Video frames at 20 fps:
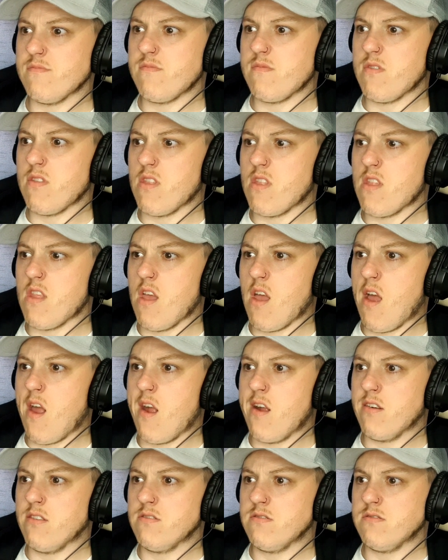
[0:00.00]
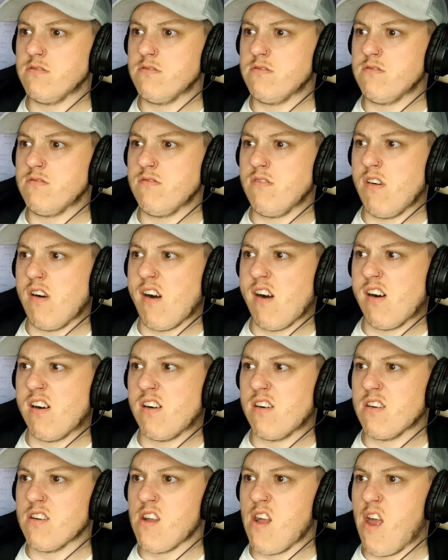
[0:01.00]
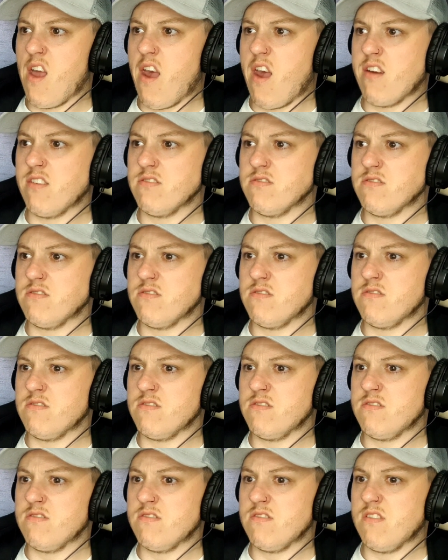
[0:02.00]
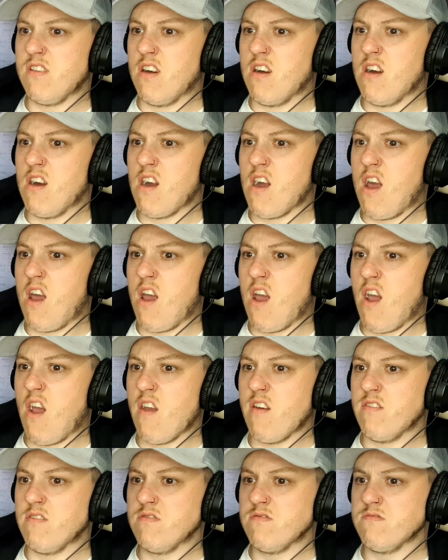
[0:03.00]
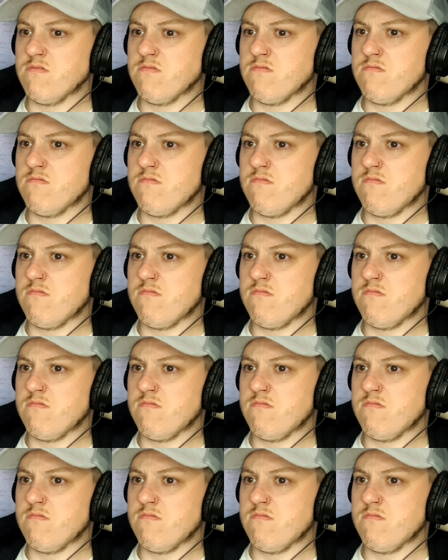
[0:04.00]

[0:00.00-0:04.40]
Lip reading: Love to get your take on this creepy footage in the comments section down below.